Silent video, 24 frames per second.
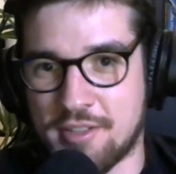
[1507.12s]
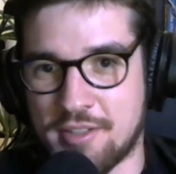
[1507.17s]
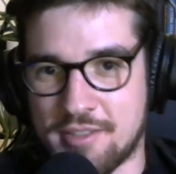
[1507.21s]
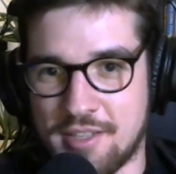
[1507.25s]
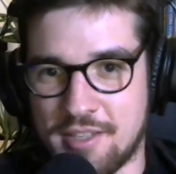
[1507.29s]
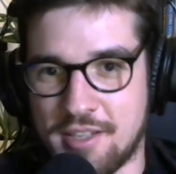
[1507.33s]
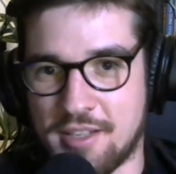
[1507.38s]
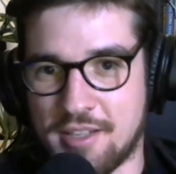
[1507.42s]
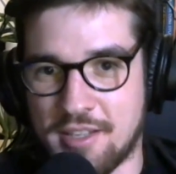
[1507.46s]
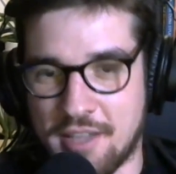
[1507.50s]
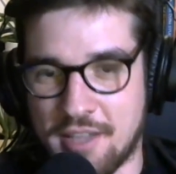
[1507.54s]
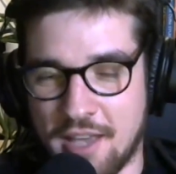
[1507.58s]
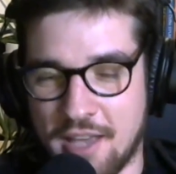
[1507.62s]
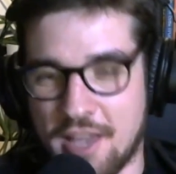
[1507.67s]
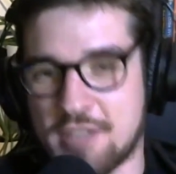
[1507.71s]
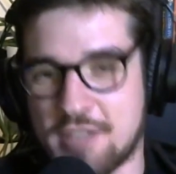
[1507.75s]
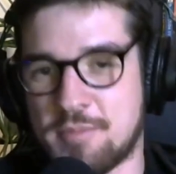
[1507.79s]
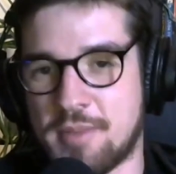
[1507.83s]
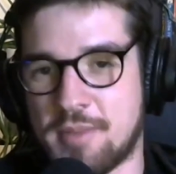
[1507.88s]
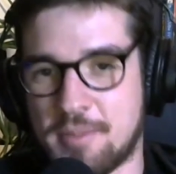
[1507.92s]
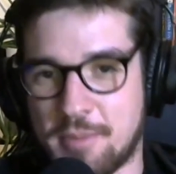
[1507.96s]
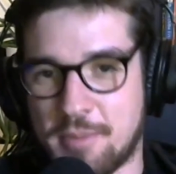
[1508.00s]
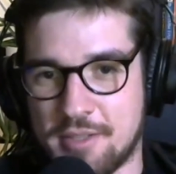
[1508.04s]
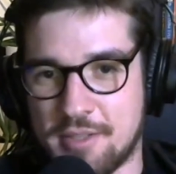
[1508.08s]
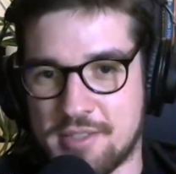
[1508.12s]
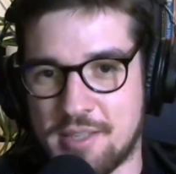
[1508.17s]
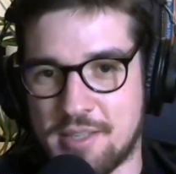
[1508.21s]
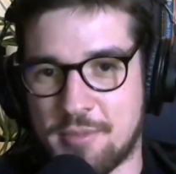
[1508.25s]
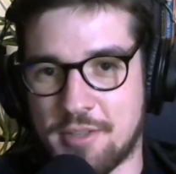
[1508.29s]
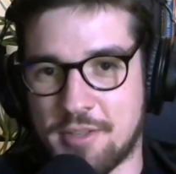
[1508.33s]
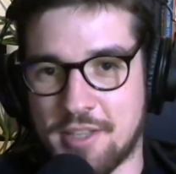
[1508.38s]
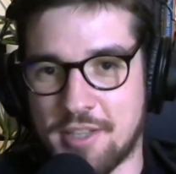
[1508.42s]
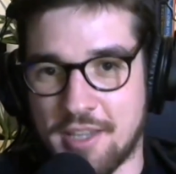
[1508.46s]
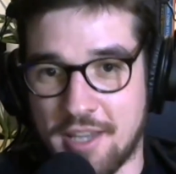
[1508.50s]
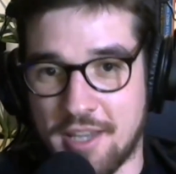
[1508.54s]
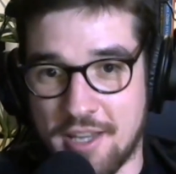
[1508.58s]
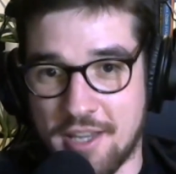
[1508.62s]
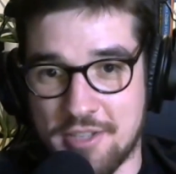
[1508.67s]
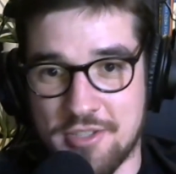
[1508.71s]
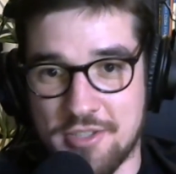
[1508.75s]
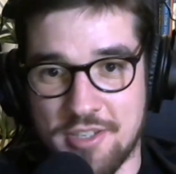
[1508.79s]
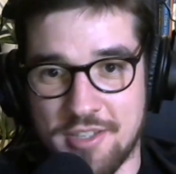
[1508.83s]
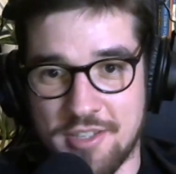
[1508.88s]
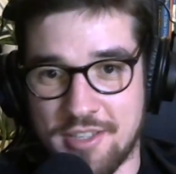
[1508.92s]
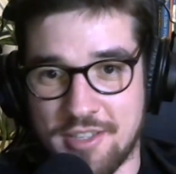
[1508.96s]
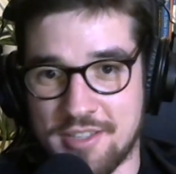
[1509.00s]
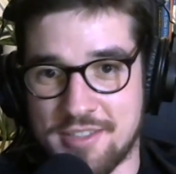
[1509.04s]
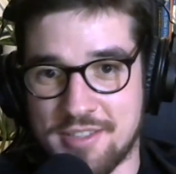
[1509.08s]
they still hatch, but by summer they hatch
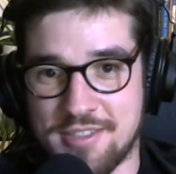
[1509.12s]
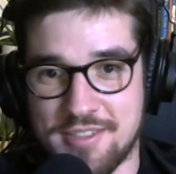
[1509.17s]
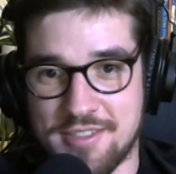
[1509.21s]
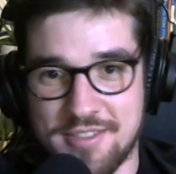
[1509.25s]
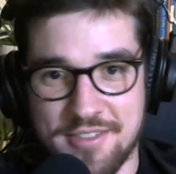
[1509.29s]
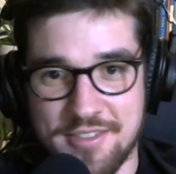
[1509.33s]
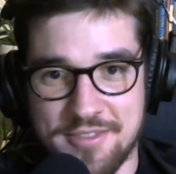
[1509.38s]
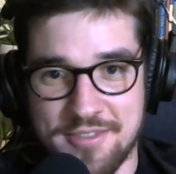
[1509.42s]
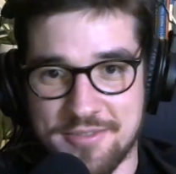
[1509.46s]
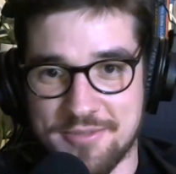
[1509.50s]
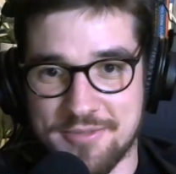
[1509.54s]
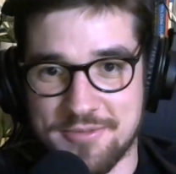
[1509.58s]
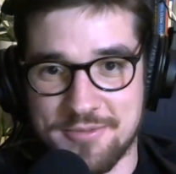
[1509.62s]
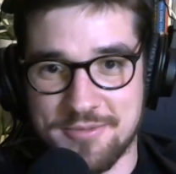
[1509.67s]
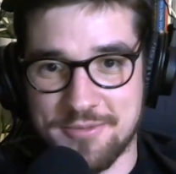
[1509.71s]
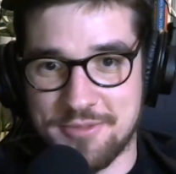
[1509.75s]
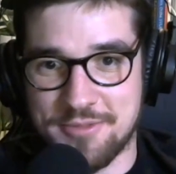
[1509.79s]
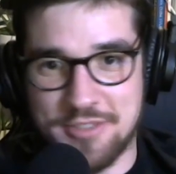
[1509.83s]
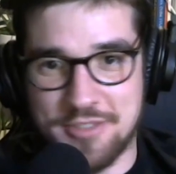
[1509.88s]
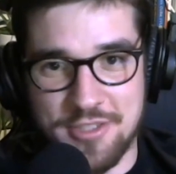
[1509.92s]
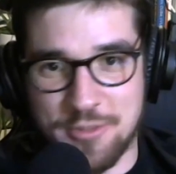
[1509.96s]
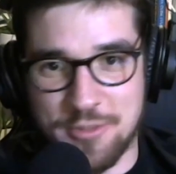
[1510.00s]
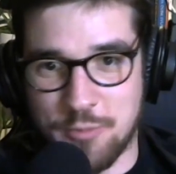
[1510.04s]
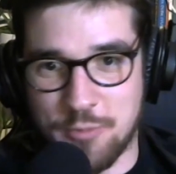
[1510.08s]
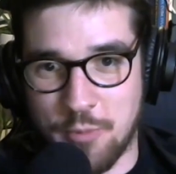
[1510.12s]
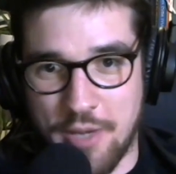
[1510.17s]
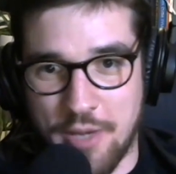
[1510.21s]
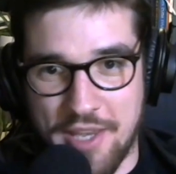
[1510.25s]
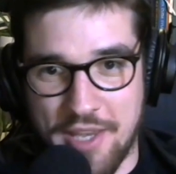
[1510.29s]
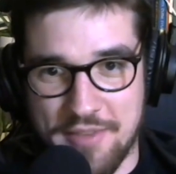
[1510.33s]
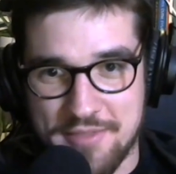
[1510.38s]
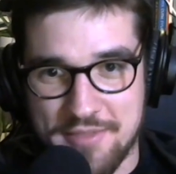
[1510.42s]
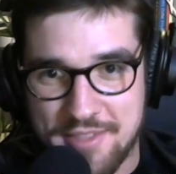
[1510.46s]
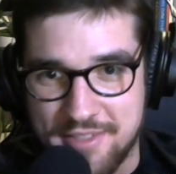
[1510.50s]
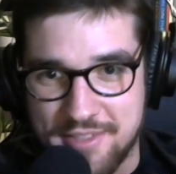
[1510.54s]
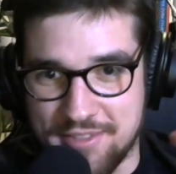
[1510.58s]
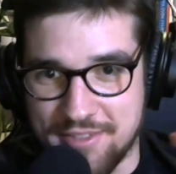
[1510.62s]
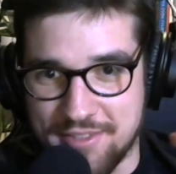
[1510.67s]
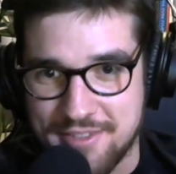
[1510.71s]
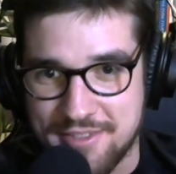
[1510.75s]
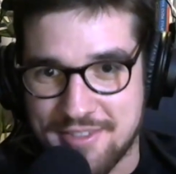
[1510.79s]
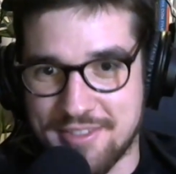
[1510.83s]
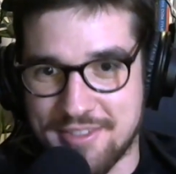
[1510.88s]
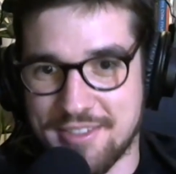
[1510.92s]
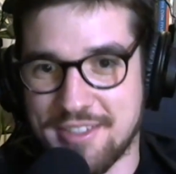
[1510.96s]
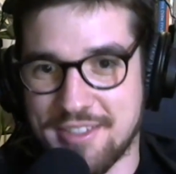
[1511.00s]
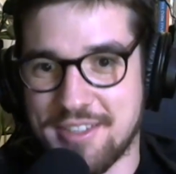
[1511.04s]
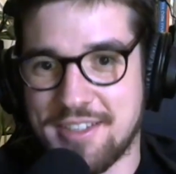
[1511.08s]
and it's just waves. It's
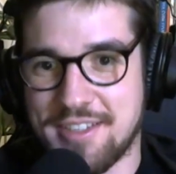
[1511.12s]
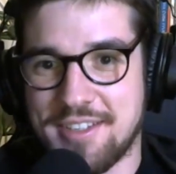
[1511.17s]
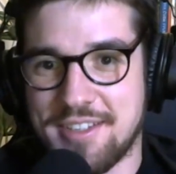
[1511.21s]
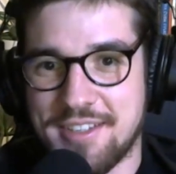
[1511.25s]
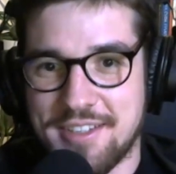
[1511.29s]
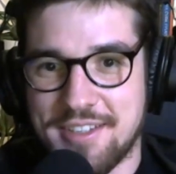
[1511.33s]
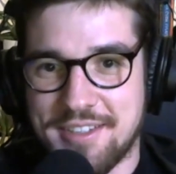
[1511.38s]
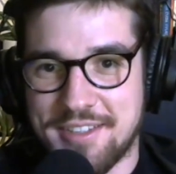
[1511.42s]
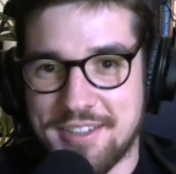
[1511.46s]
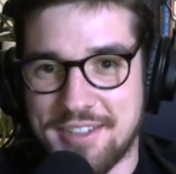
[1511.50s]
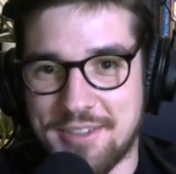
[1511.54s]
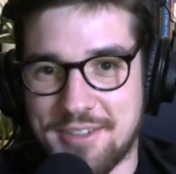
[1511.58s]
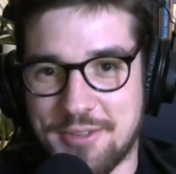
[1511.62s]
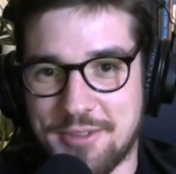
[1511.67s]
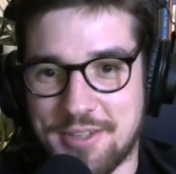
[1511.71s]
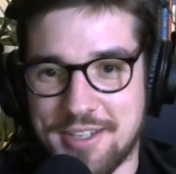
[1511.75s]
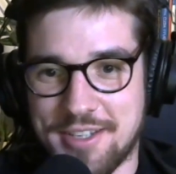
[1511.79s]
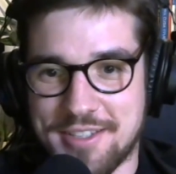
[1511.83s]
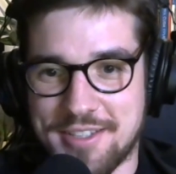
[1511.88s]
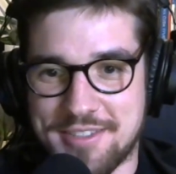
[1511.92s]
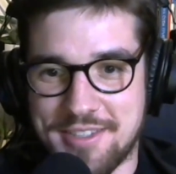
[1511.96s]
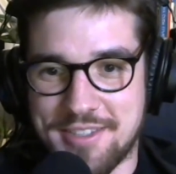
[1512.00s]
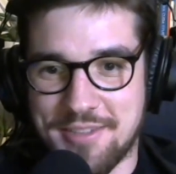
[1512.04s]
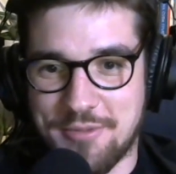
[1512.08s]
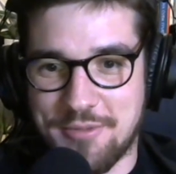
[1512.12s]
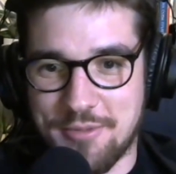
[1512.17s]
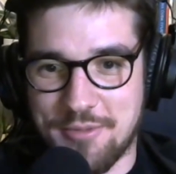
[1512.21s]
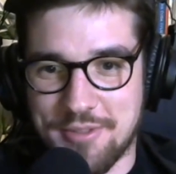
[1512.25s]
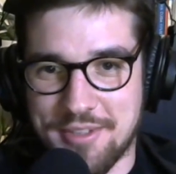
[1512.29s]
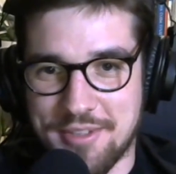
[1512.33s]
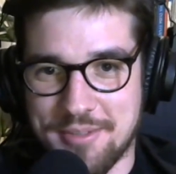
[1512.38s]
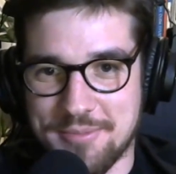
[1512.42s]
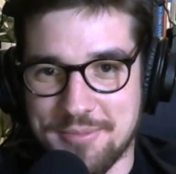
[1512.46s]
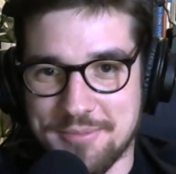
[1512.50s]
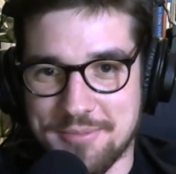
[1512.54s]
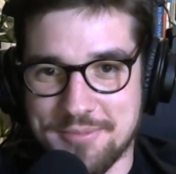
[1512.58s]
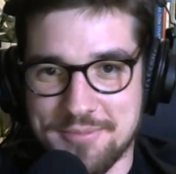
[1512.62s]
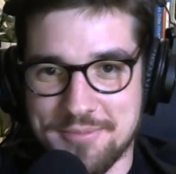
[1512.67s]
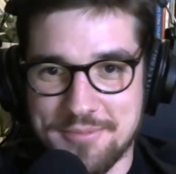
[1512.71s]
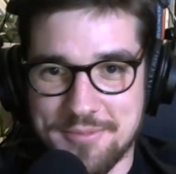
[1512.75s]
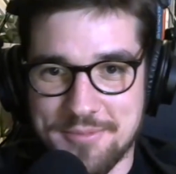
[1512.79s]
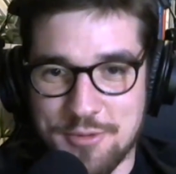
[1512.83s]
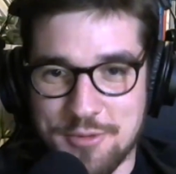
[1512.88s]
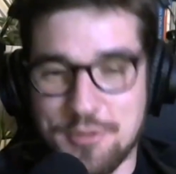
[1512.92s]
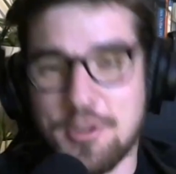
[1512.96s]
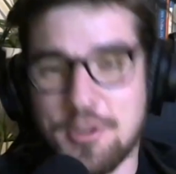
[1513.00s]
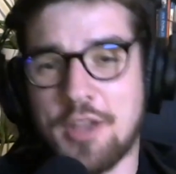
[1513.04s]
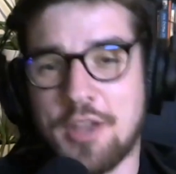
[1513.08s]
just you cannot see through them.
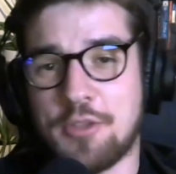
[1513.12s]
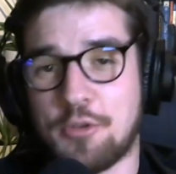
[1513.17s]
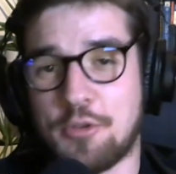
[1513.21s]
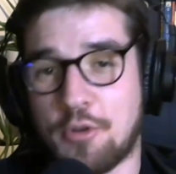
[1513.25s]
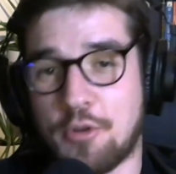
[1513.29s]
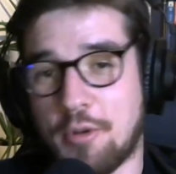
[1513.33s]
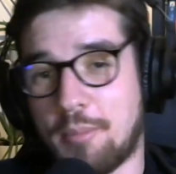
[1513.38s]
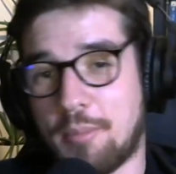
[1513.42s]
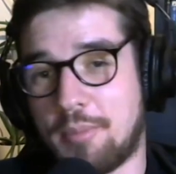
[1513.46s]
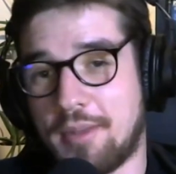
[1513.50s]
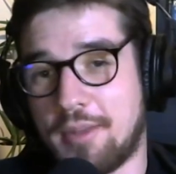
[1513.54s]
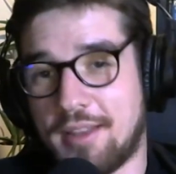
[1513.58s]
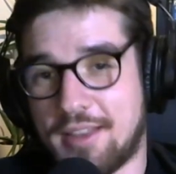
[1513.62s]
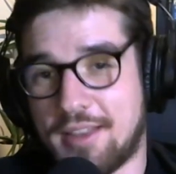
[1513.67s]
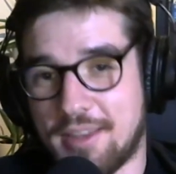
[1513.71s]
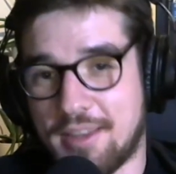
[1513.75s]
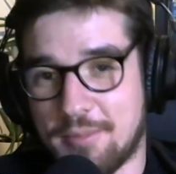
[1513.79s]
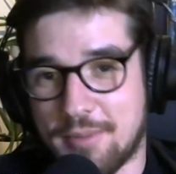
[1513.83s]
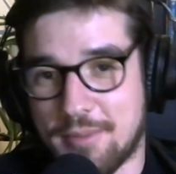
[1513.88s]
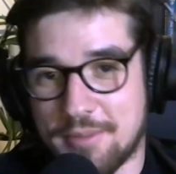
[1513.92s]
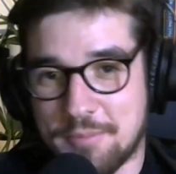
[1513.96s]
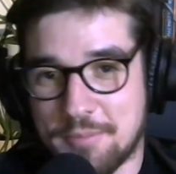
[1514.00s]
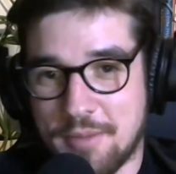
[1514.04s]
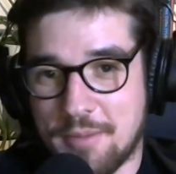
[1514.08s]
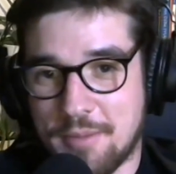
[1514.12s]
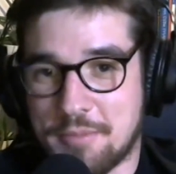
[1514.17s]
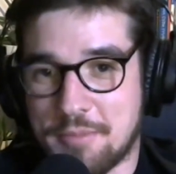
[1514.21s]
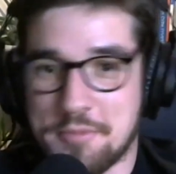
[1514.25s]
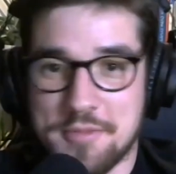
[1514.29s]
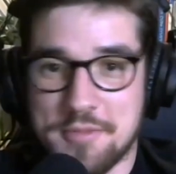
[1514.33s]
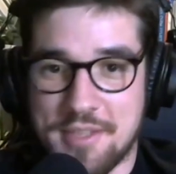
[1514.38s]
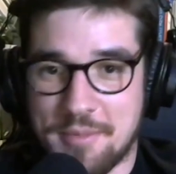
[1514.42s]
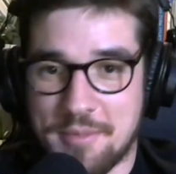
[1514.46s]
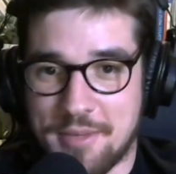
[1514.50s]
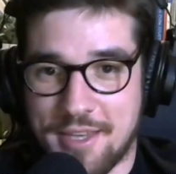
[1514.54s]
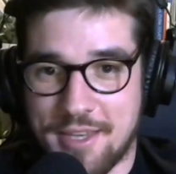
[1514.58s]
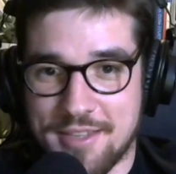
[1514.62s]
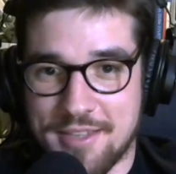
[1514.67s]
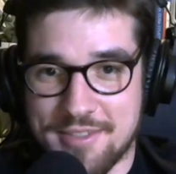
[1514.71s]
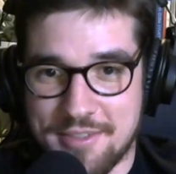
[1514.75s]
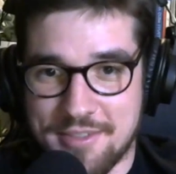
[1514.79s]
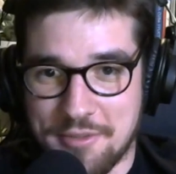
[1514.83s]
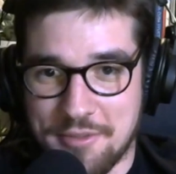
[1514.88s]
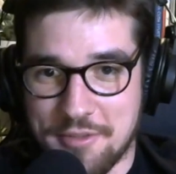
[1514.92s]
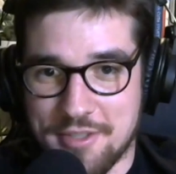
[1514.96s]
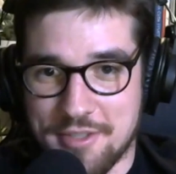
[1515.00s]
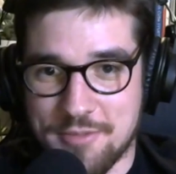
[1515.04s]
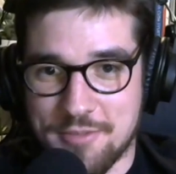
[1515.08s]
Not completely, but maybe some cases
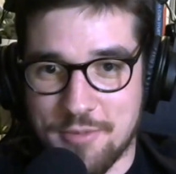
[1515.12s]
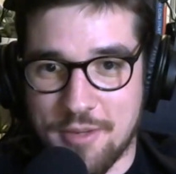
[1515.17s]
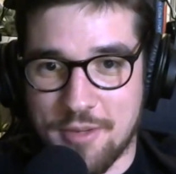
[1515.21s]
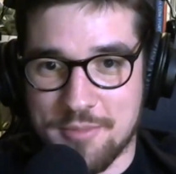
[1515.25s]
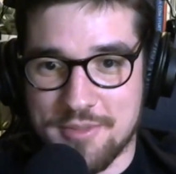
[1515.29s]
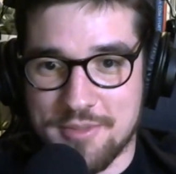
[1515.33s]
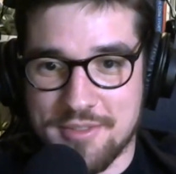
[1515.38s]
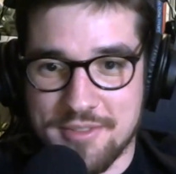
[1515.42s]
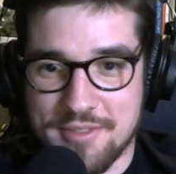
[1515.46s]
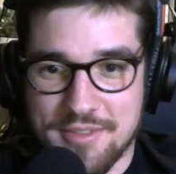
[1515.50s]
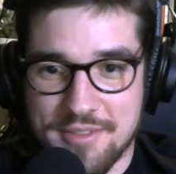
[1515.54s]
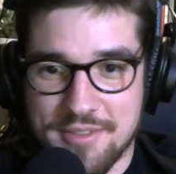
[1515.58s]
around the swamps.